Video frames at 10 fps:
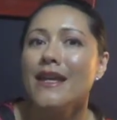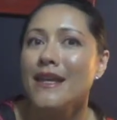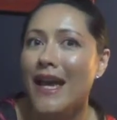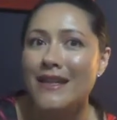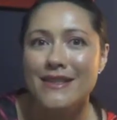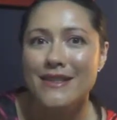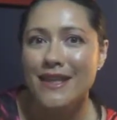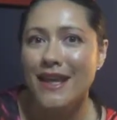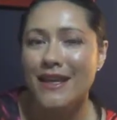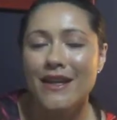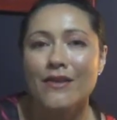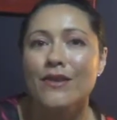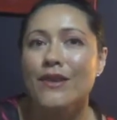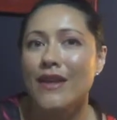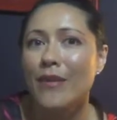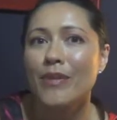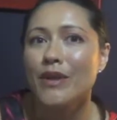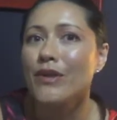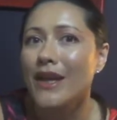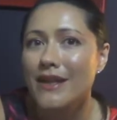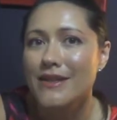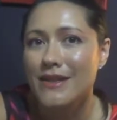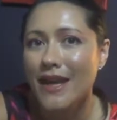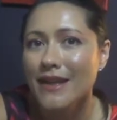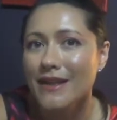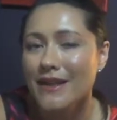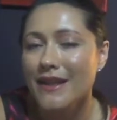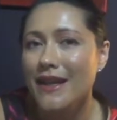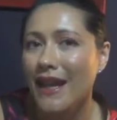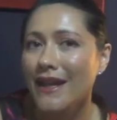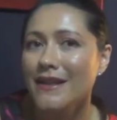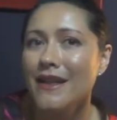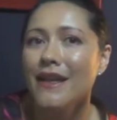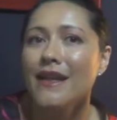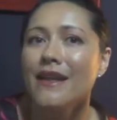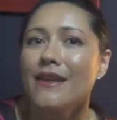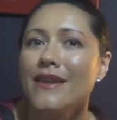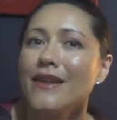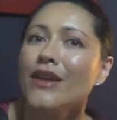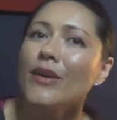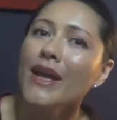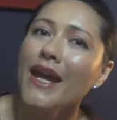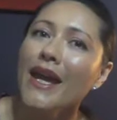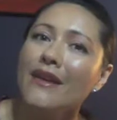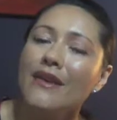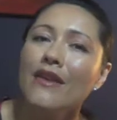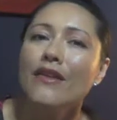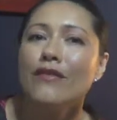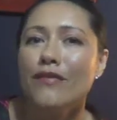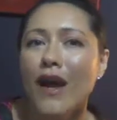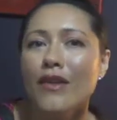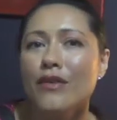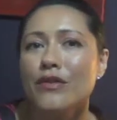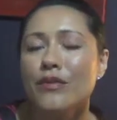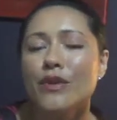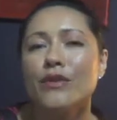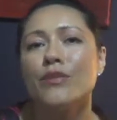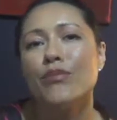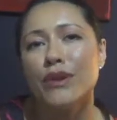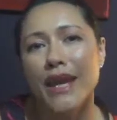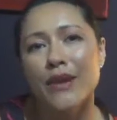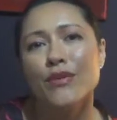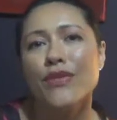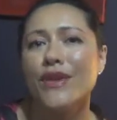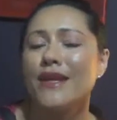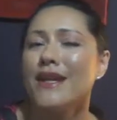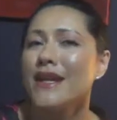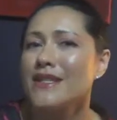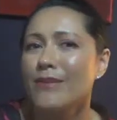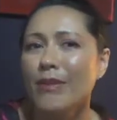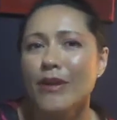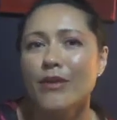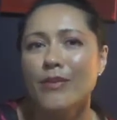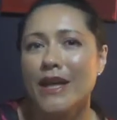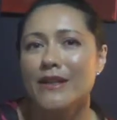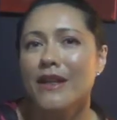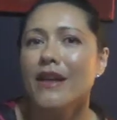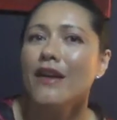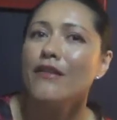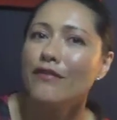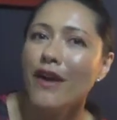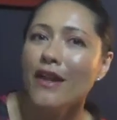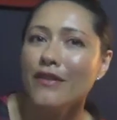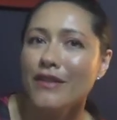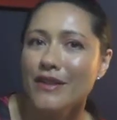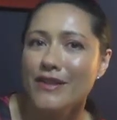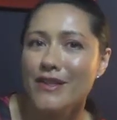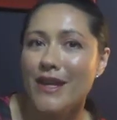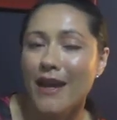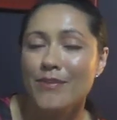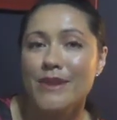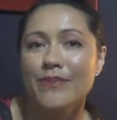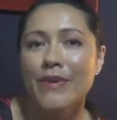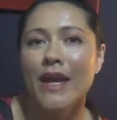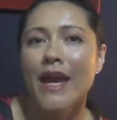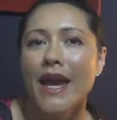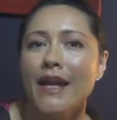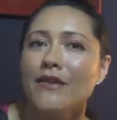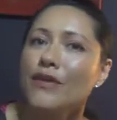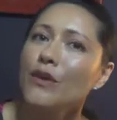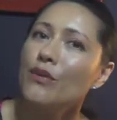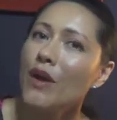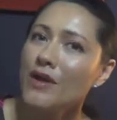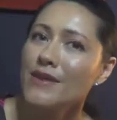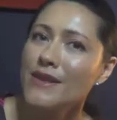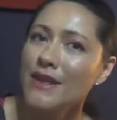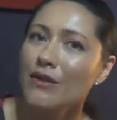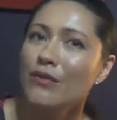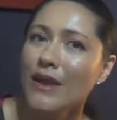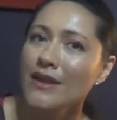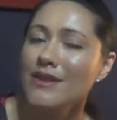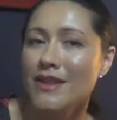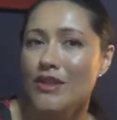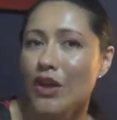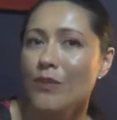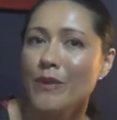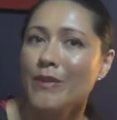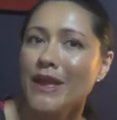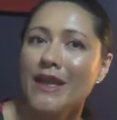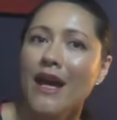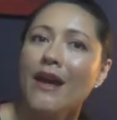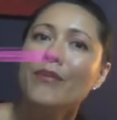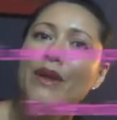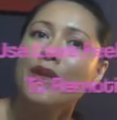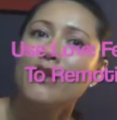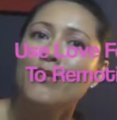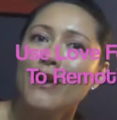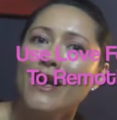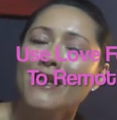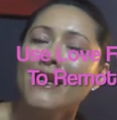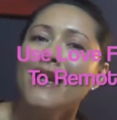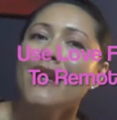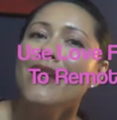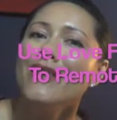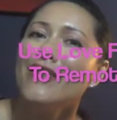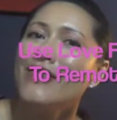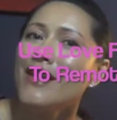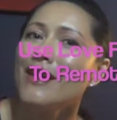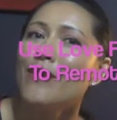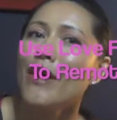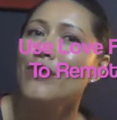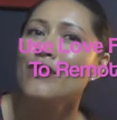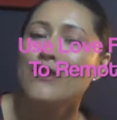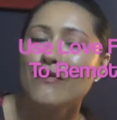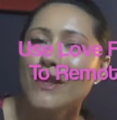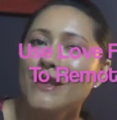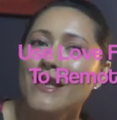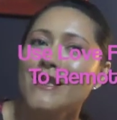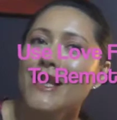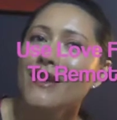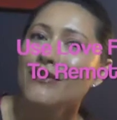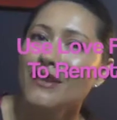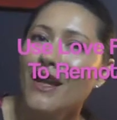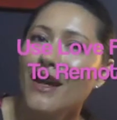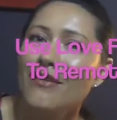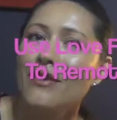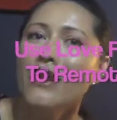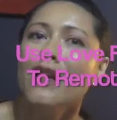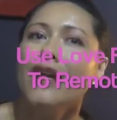yes, and not only that, but you get excited again, then go ahead, follow through, play with it, experiment, follow the steps. And if you want to still raise the dopamine up in your brain, then think about those feelings of love.